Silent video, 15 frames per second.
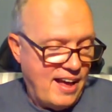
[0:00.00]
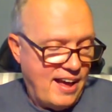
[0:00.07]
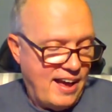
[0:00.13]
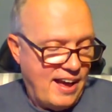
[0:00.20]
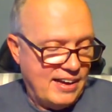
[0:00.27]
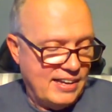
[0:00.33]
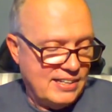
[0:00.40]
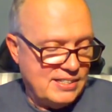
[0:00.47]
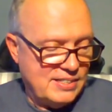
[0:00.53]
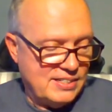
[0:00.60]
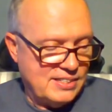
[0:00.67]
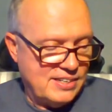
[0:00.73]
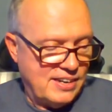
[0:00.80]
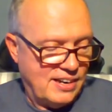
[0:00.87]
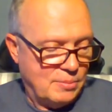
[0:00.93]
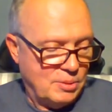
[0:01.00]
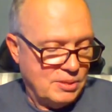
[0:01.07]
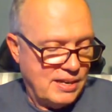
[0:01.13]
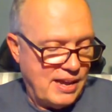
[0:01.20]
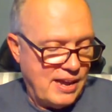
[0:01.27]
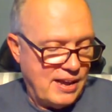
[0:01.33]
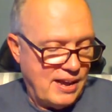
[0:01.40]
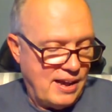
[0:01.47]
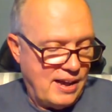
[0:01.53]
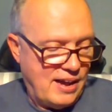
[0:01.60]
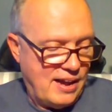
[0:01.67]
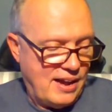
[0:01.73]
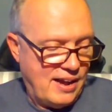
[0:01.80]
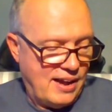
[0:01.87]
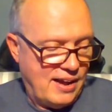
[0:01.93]
It's just terrible today.
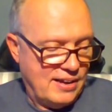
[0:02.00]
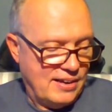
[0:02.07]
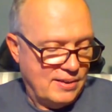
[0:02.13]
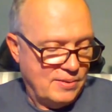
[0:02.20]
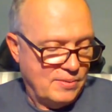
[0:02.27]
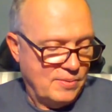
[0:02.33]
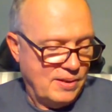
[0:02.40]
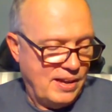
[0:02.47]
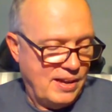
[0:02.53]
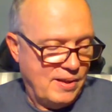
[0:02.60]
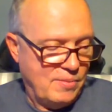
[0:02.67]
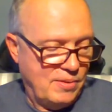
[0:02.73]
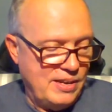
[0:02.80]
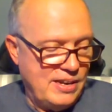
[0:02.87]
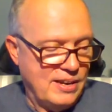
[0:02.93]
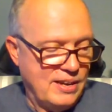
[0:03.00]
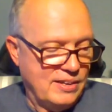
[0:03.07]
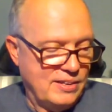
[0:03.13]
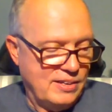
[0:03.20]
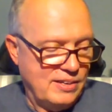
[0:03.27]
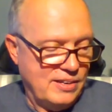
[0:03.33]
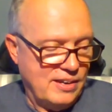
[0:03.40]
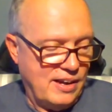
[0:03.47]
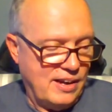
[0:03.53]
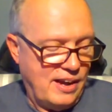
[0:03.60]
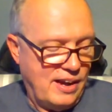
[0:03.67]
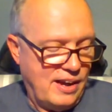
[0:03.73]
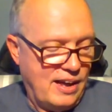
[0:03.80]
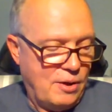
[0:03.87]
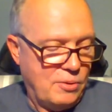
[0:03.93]
And Nina,
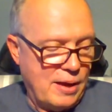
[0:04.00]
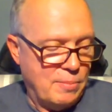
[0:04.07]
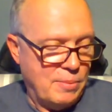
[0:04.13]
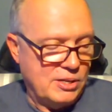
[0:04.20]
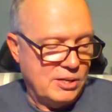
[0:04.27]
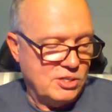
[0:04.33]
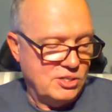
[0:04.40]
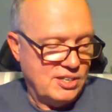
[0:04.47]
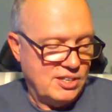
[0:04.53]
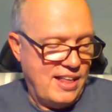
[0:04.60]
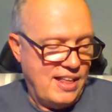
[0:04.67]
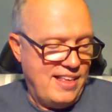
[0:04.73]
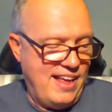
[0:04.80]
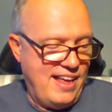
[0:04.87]
I'll allow that message.